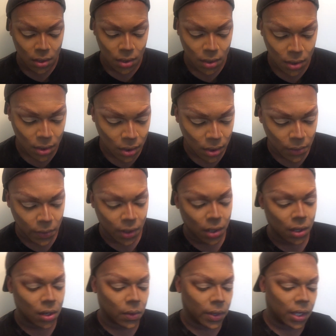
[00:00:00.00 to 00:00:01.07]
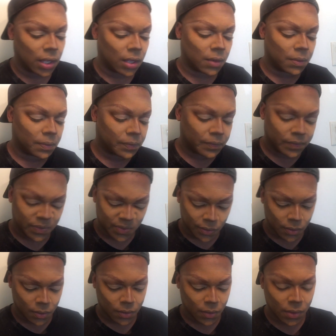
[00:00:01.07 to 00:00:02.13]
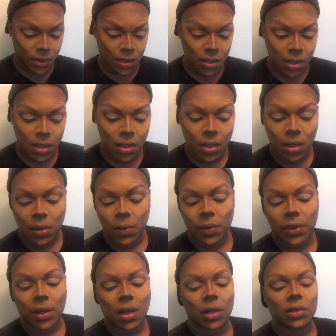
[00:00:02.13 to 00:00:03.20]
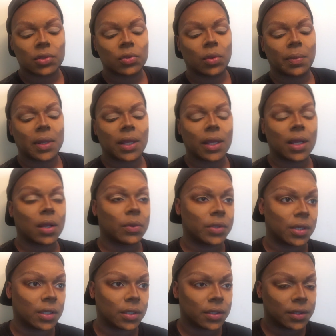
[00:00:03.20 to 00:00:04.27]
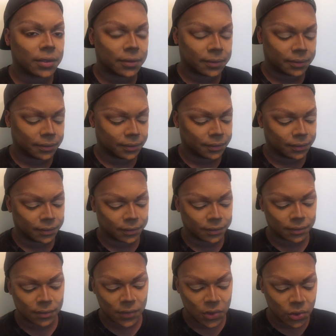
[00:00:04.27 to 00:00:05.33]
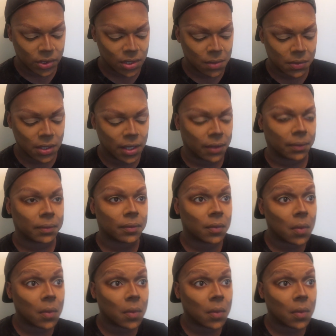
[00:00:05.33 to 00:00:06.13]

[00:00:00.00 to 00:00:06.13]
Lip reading: And then we're going to go in with the contour powder. Do the same thing.